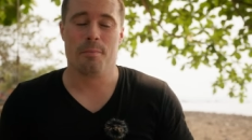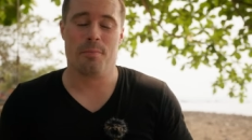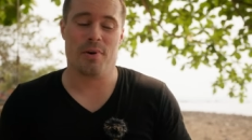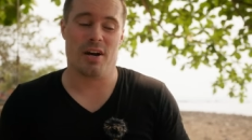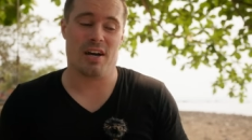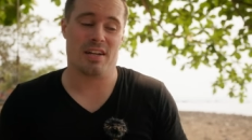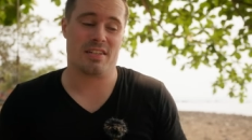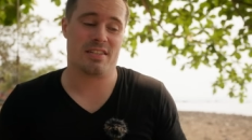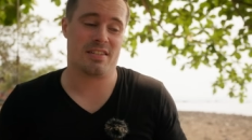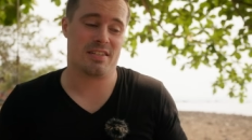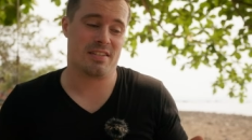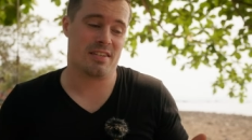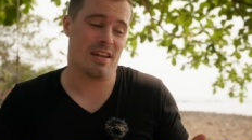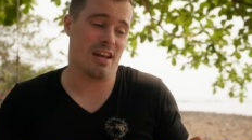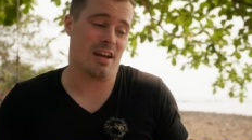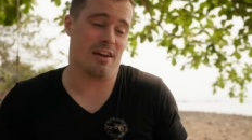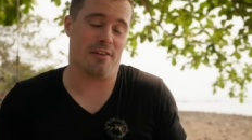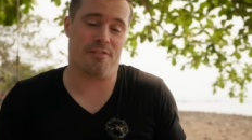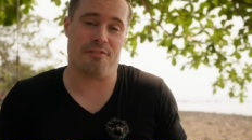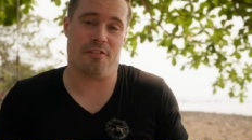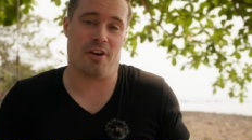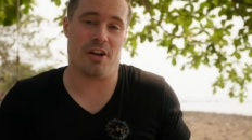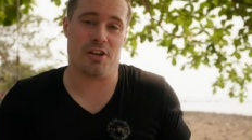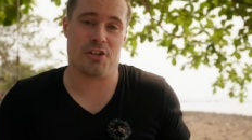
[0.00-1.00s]
But yeah,
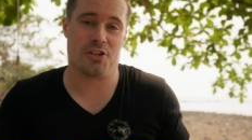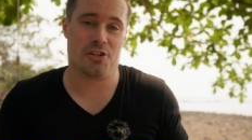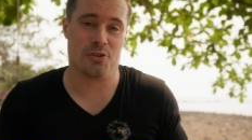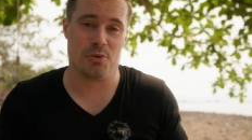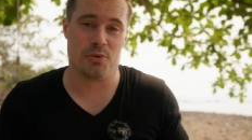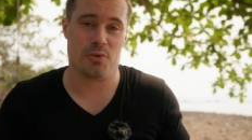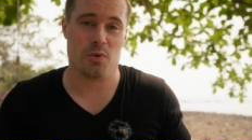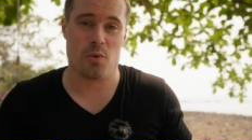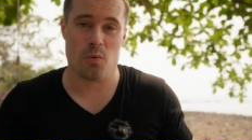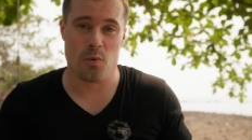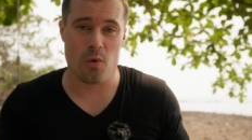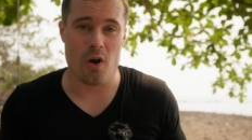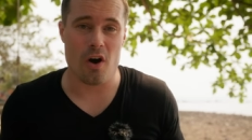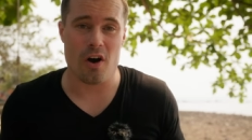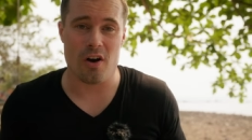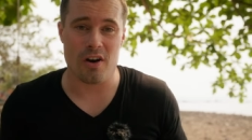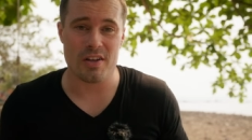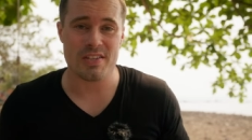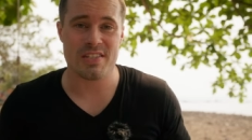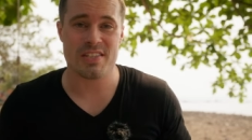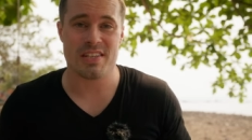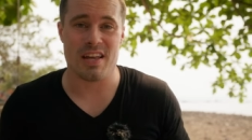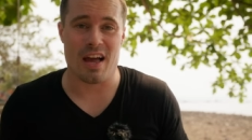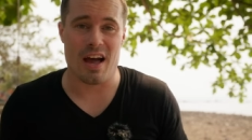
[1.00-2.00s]
if I shoot
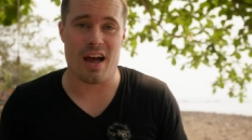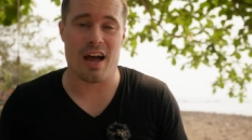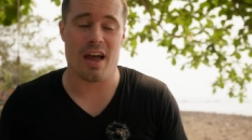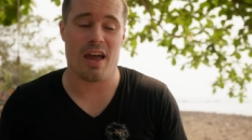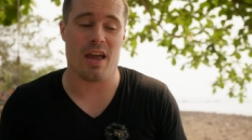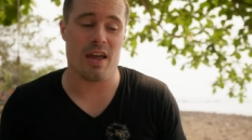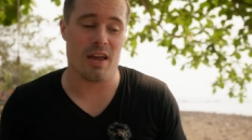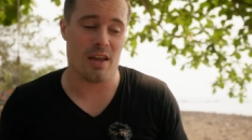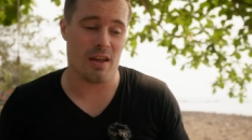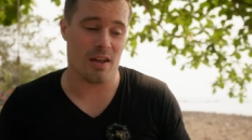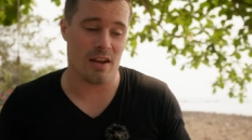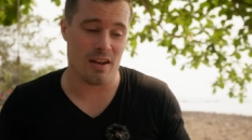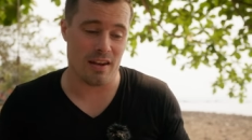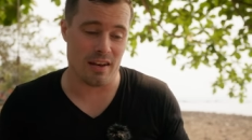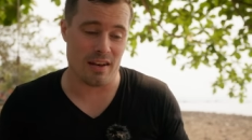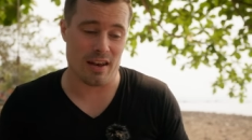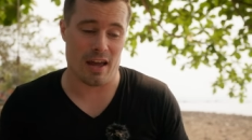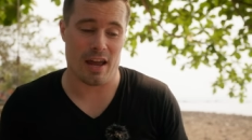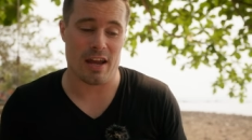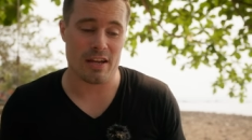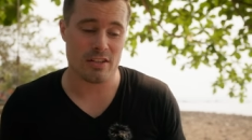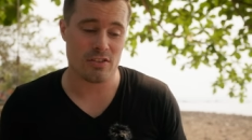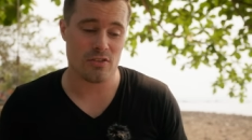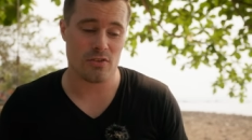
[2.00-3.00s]
RAWs, I
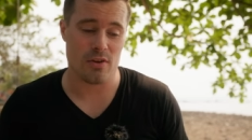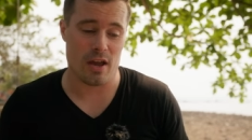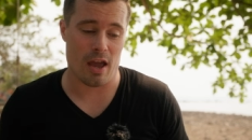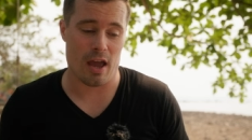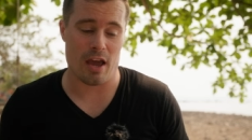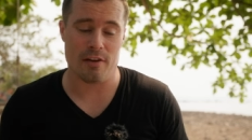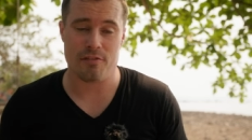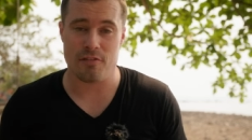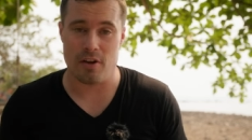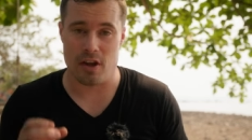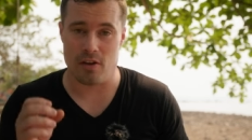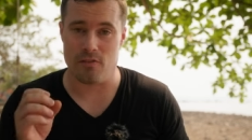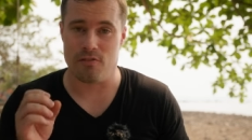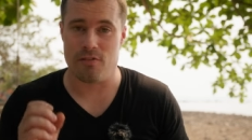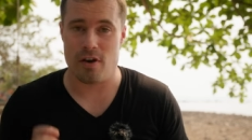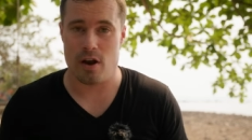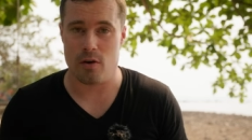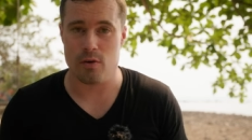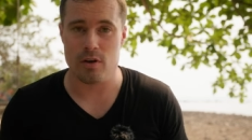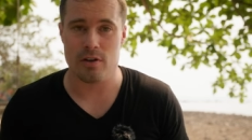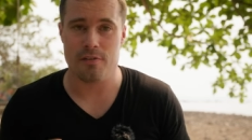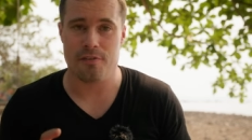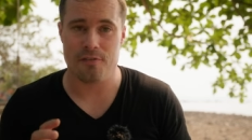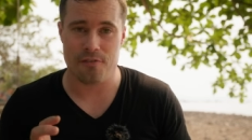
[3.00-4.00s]
like to have a
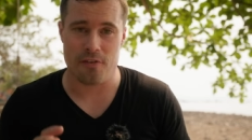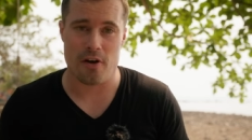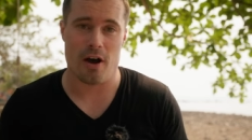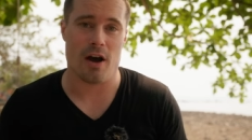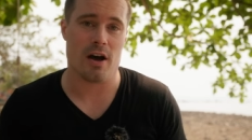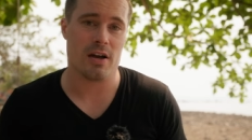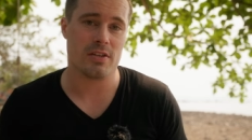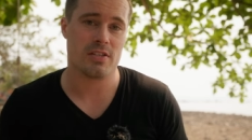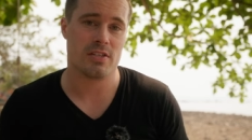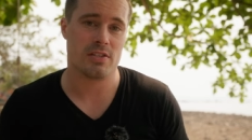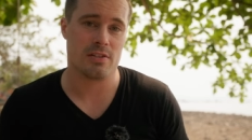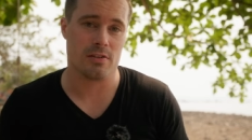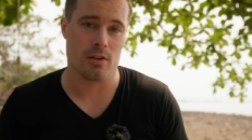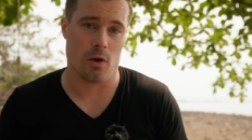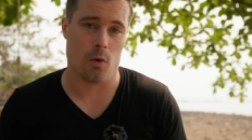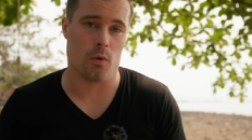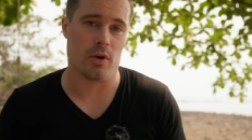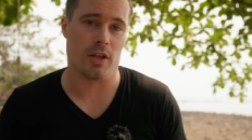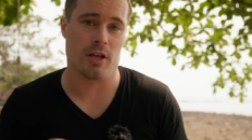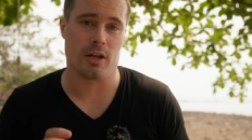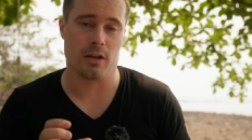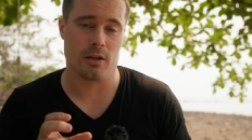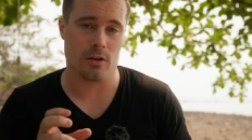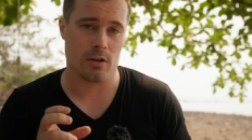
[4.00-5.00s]
very fast
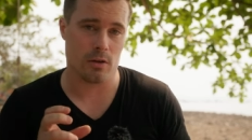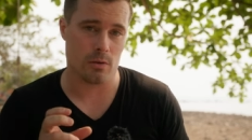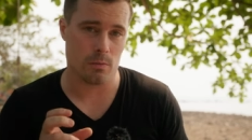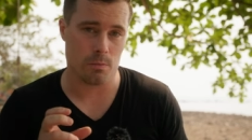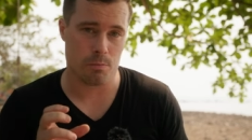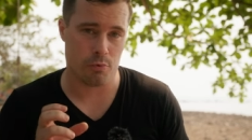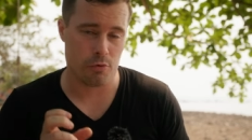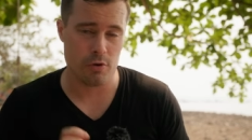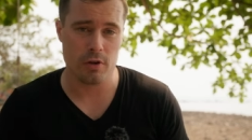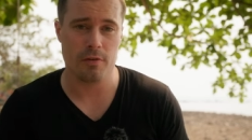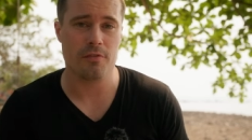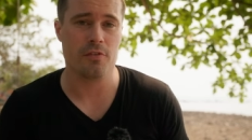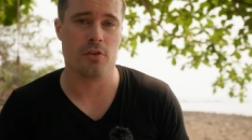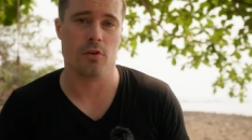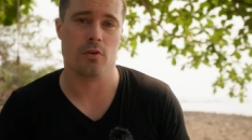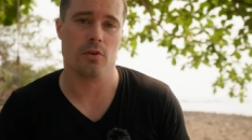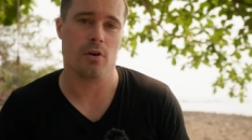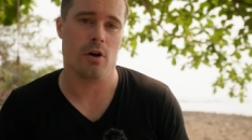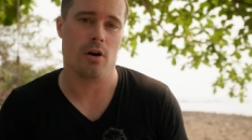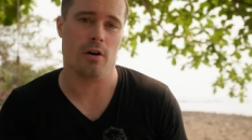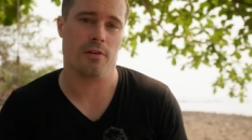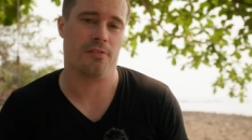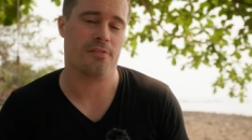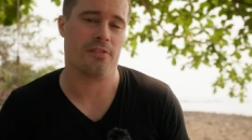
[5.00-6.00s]
loading
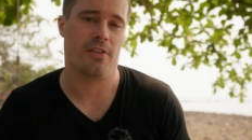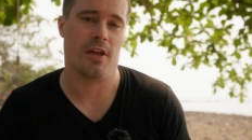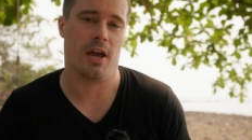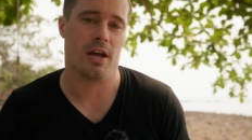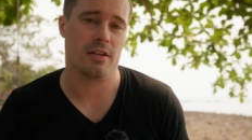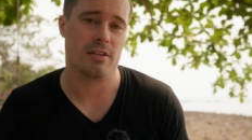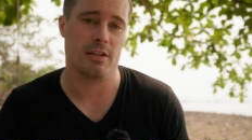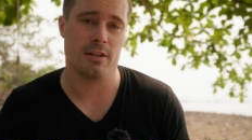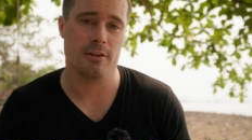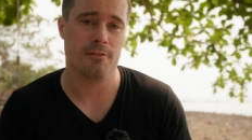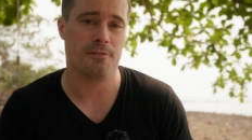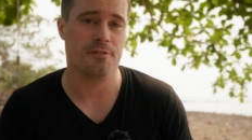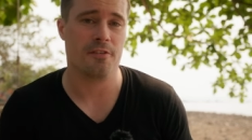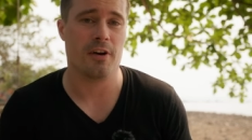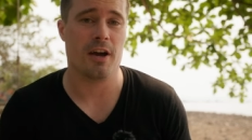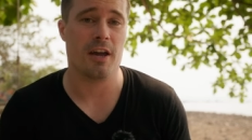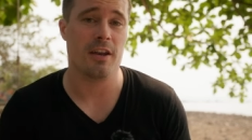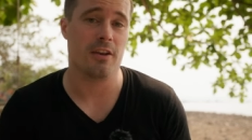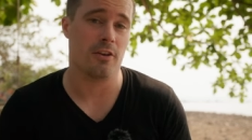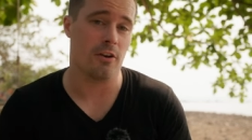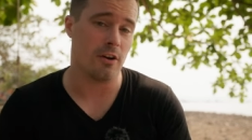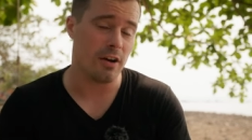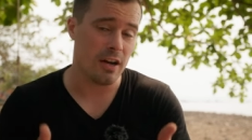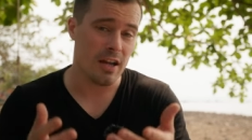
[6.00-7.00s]
preview of that in
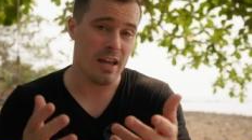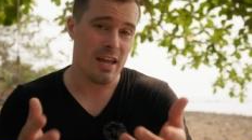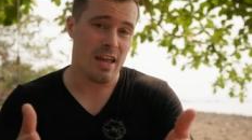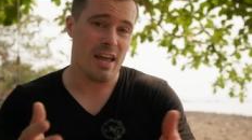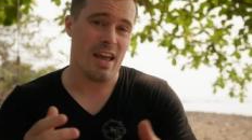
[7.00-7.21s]
Finder,